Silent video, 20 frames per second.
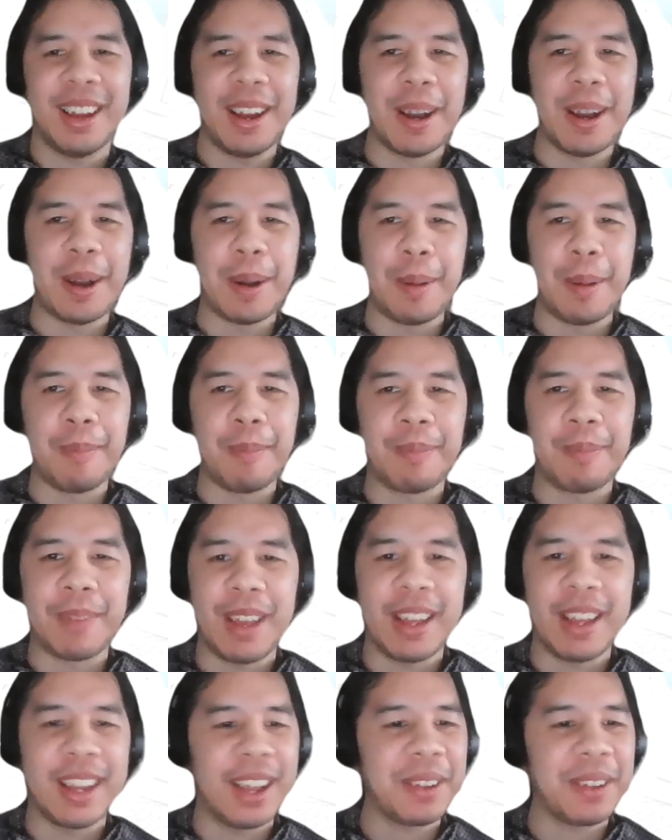
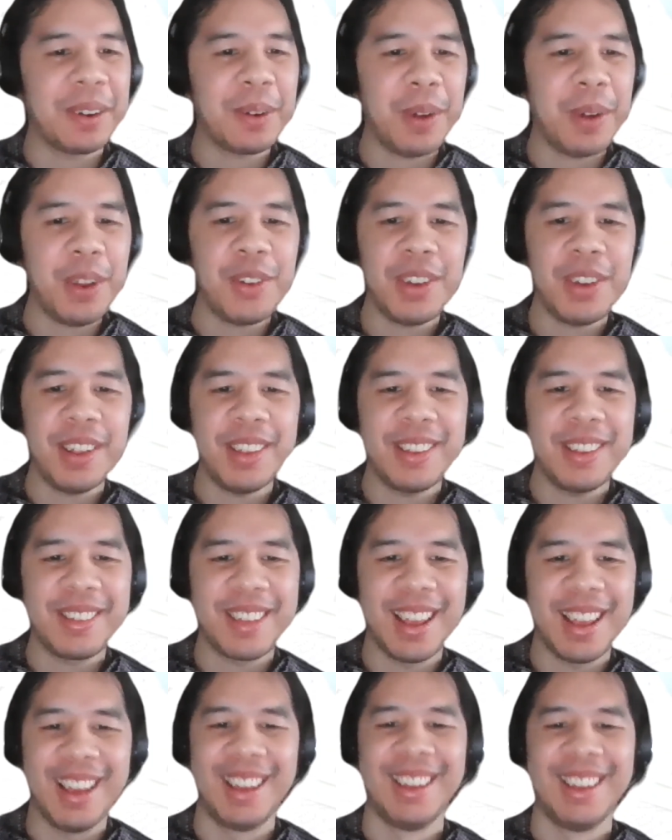Any other questions?
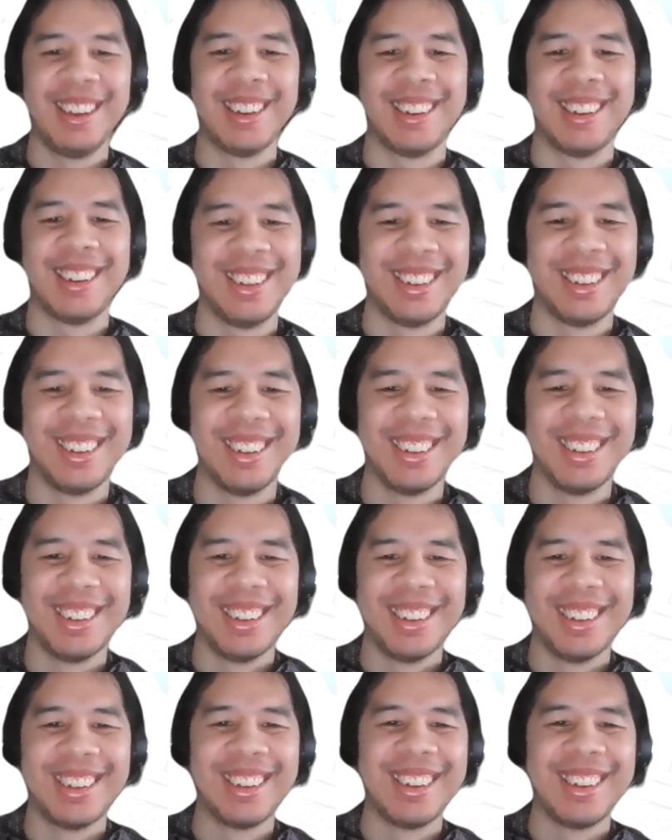
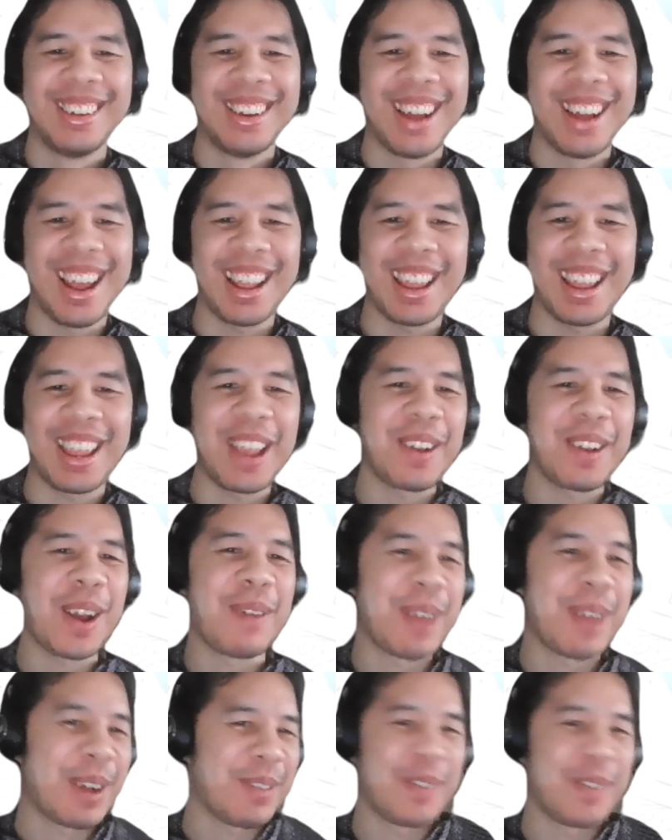I can keep
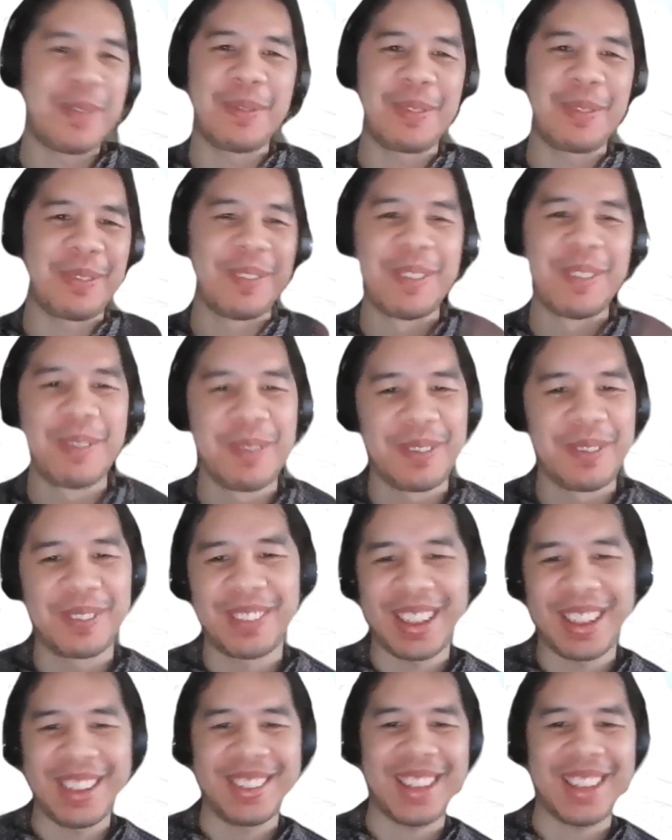coming up with
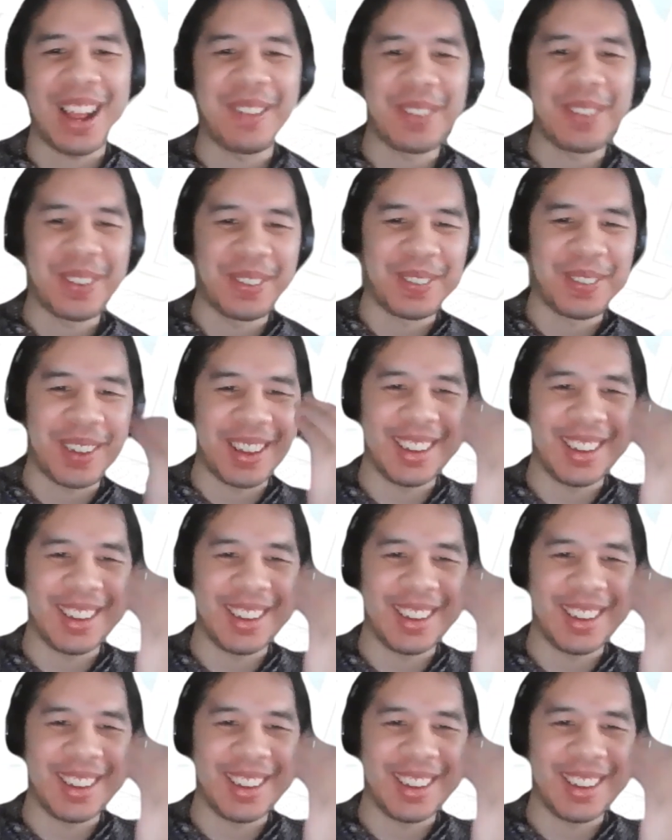these types of